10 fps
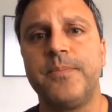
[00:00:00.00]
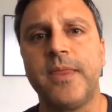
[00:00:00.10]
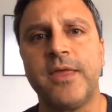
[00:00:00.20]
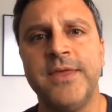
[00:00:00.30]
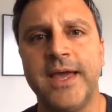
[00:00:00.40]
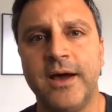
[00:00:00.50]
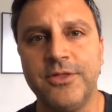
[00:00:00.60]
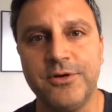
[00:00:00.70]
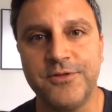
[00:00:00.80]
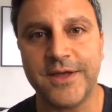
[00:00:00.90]
The
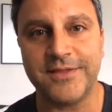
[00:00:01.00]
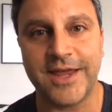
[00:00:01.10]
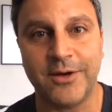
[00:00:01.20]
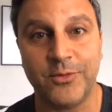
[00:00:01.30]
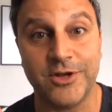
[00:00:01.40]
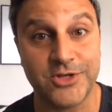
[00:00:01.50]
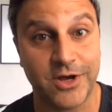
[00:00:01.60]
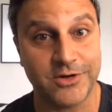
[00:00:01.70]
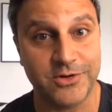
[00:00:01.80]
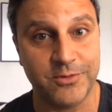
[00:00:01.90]
other thing that I want to
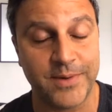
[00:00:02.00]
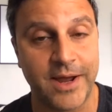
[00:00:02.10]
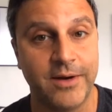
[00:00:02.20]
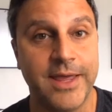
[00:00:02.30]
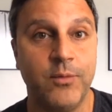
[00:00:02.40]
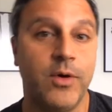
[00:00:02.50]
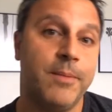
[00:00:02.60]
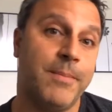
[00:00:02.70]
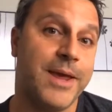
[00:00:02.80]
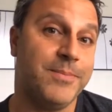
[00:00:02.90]
talk to you about, and
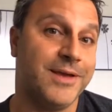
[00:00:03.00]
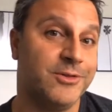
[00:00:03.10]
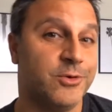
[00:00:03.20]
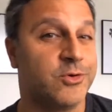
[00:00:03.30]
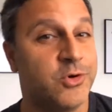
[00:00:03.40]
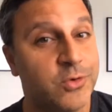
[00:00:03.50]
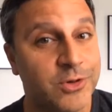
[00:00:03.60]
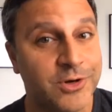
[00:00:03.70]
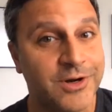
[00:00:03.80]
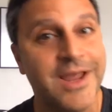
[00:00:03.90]
what might be a little
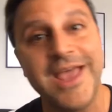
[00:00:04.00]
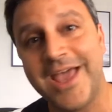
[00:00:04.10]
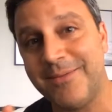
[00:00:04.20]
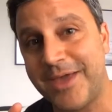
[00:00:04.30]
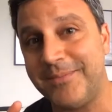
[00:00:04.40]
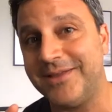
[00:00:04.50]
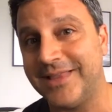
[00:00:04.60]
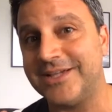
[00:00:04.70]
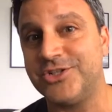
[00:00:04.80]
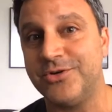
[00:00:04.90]
cooler and maybe
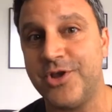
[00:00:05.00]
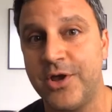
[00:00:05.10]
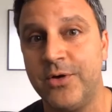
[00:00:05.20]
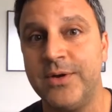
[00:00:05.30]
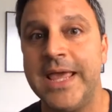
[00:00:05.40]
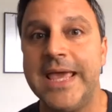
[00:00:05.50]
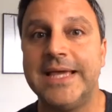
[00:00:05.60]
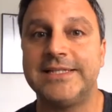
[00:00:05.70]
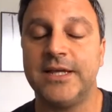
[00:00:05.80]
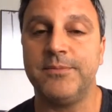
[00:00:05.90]
lesser known,
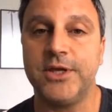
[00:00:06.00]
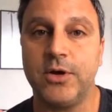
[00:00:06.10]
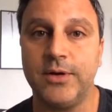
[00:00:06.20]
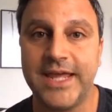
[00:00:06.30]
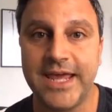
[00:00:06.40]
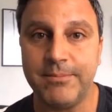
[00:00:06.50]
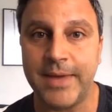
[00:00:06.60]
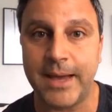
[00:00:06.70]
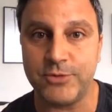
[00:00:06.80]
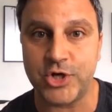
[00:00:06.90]
is something called heat
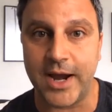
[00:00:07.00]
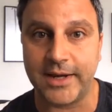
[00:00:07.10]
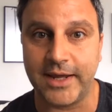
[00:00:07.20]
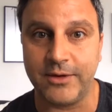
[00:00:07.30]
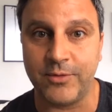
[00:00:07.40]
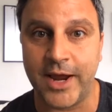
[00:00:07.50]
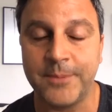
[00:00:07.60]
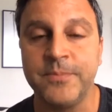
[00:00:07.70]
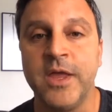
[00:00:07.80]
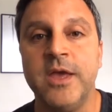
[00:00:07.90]
map tracking,
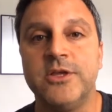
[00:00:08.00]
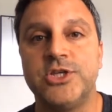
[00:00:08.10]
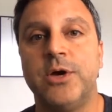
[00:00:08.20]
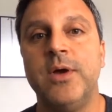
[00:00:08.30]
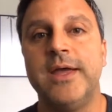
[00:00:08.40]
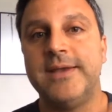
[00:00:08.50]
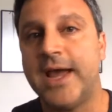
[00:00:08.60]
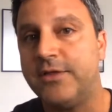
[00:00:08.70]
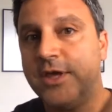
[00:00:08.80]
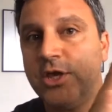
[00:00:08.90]
right? So
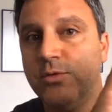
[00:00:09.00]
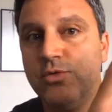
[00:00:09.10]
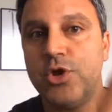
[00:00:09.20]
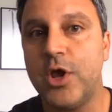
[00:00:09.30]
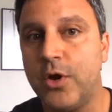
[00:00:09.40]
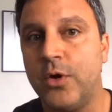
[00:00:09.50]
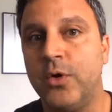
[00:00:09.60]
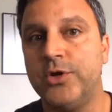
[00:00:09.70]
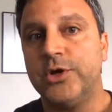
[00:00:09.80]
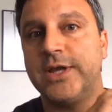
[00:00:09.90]
now that you
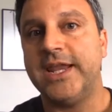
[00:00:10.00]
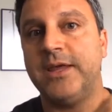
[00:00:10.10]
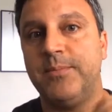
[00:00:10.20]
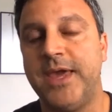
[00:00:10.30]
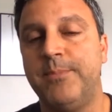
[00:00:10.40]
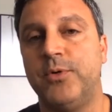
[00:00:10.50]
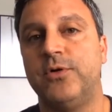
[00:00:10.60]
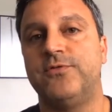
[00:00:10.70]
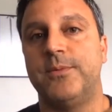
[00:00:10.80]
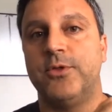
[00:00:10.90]
know you're getting
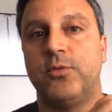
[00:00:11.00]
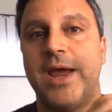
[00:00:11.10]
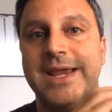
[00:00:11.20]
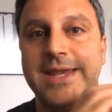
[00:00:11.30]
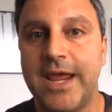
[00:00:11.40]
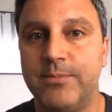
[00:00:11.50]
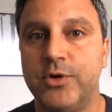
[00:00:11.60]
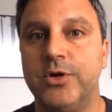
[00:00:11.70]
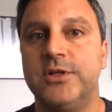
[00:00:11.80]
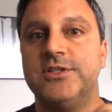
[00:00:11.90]
people from the right
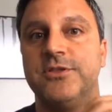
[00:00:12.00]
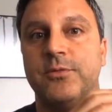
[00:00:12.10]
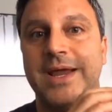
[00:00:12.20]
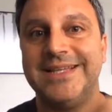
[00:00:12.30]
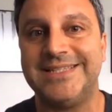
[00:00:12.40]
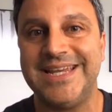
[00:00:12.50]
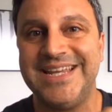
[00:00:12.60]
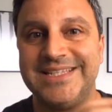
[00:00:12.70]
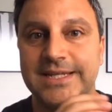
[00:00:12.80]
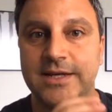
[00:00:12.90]
neighborhoods and the right
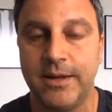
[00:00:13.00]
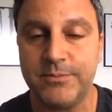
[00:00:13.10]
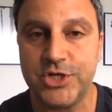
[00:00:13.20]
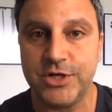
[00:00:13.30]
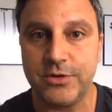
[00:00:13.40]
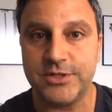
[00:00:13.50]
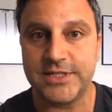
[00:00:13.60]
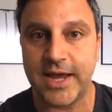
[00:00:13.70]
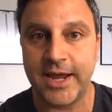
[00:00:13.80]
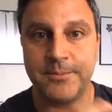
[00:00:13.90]
cities to come to your
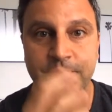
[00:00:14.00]
site,